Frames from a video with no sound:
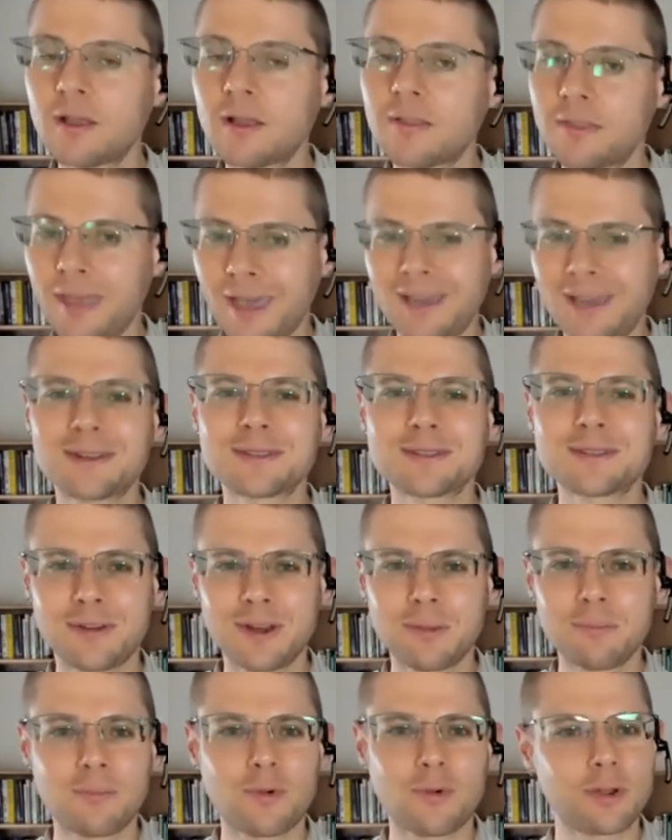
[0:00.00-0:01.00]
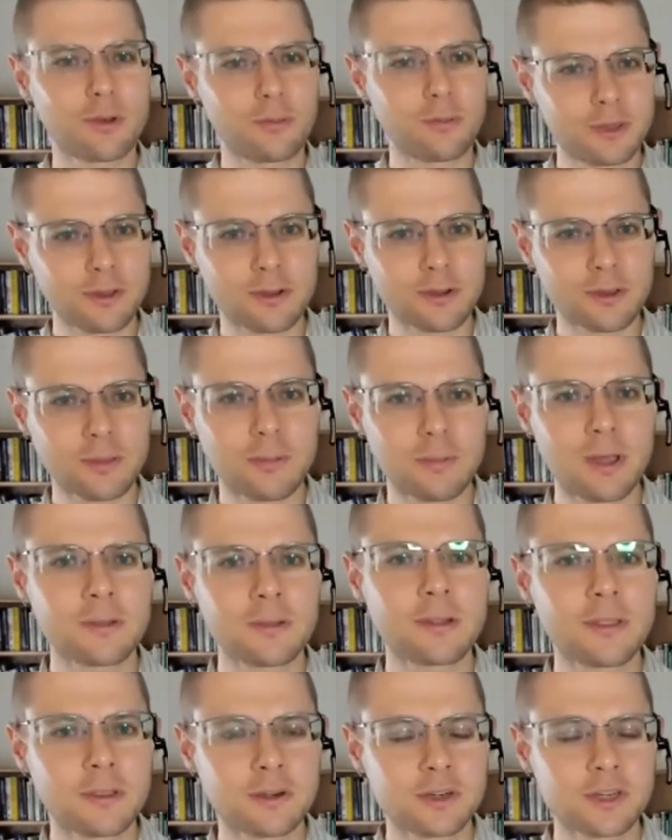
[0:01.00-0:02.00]
That is very important. We talked about
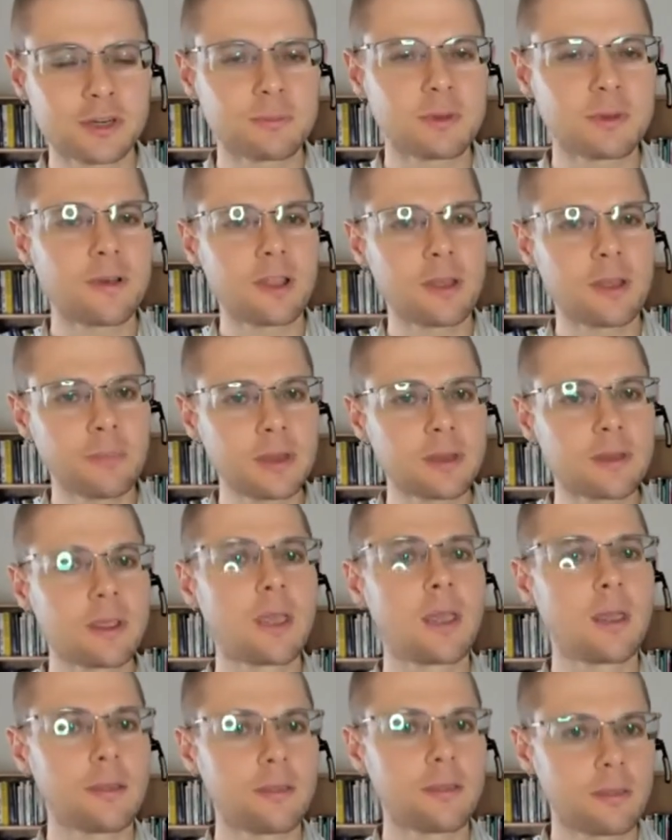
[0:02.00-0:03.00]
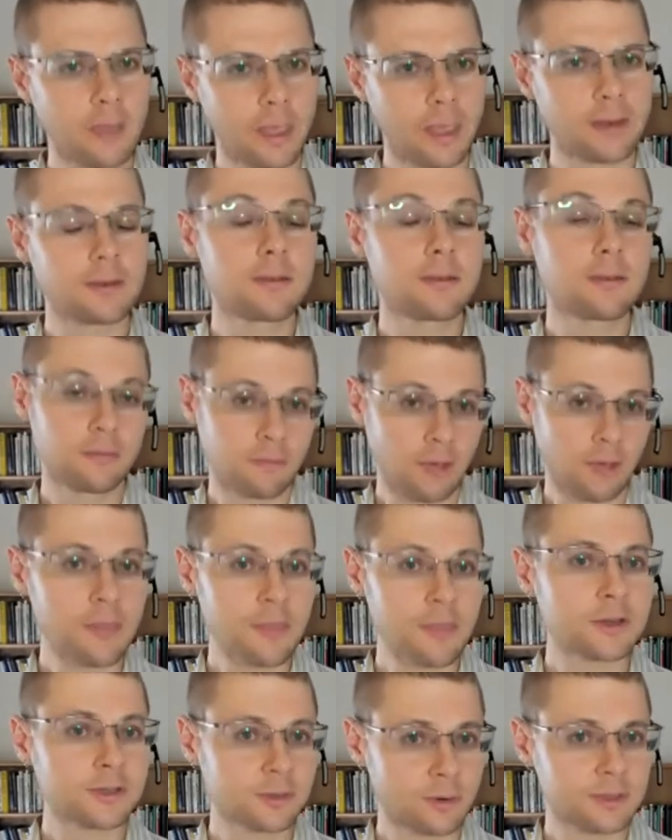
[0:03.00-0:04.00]
leadership development and
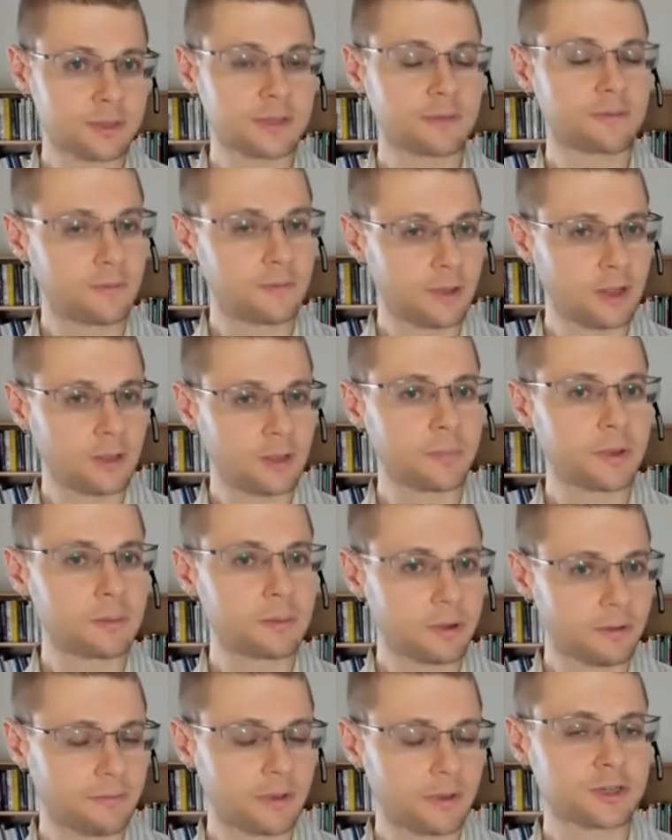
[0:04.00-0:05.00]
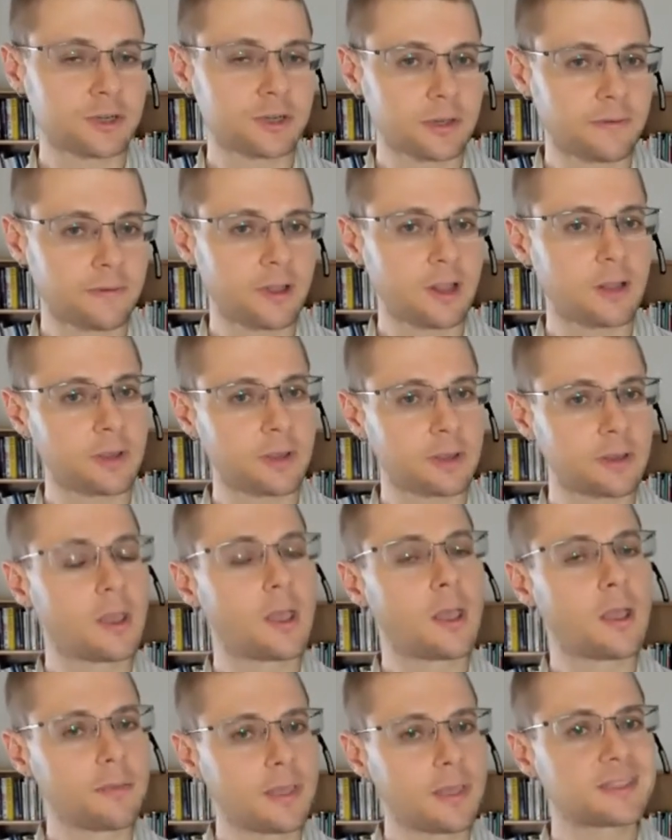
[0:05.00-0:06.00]
other sorts of development, professional development
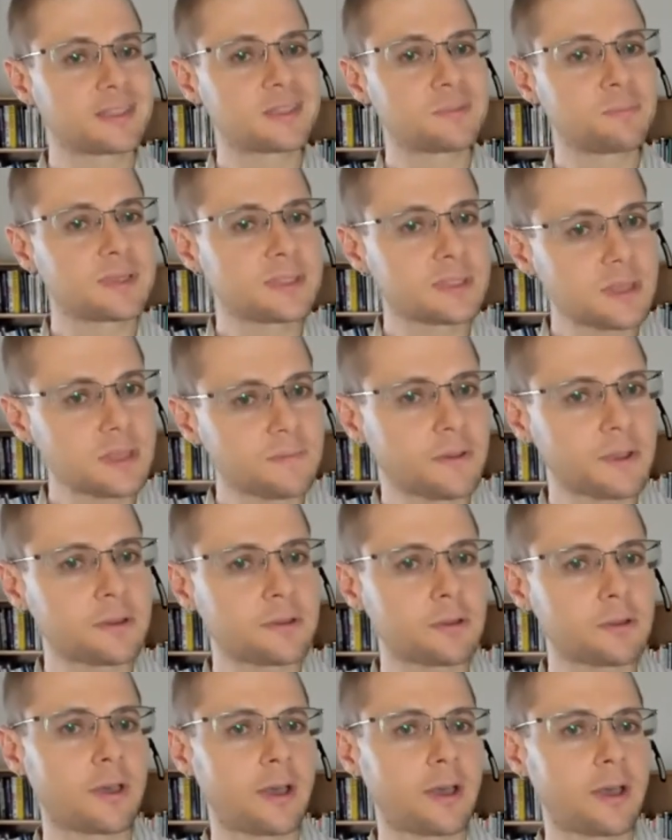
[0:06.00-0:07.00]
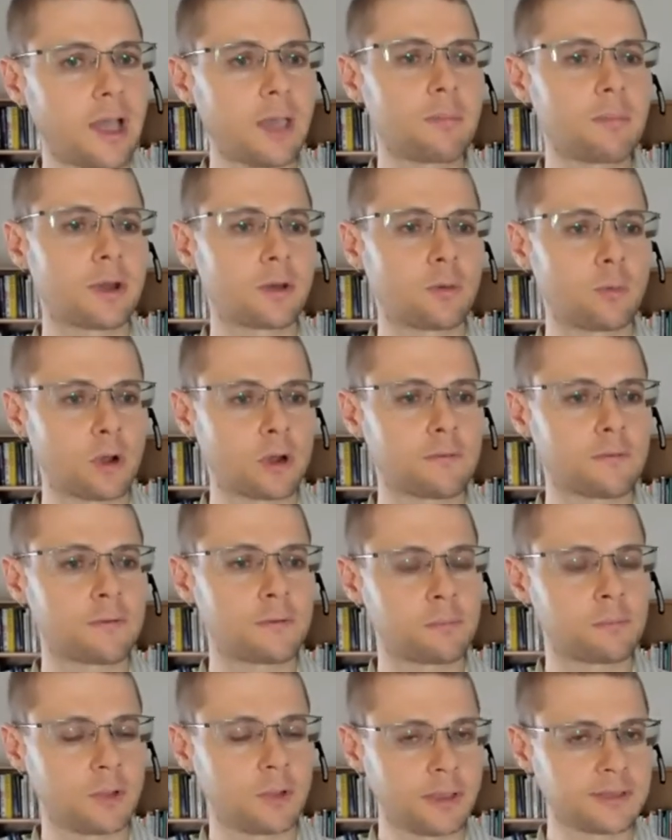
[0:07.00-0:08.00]
that's specific to the hybrid
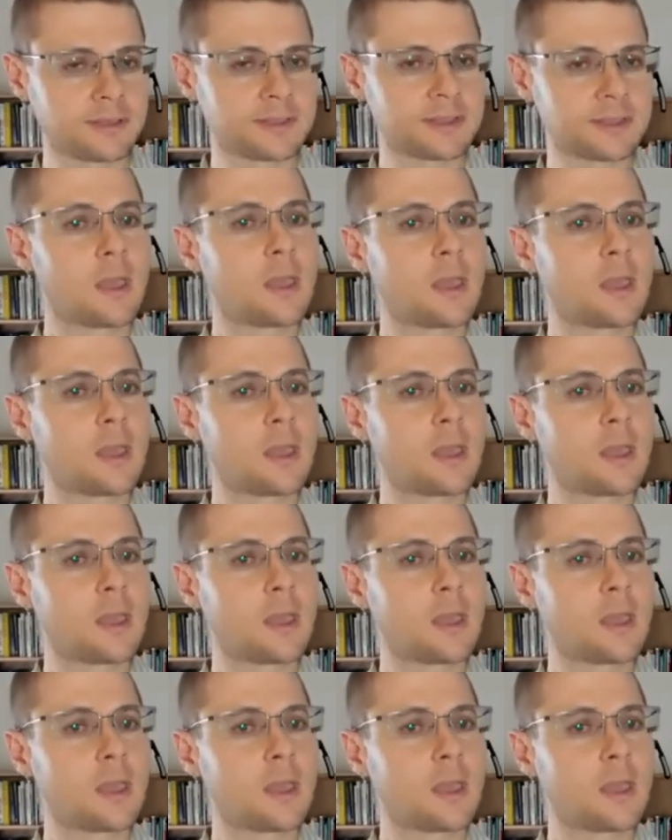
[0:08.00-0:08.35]
workplace.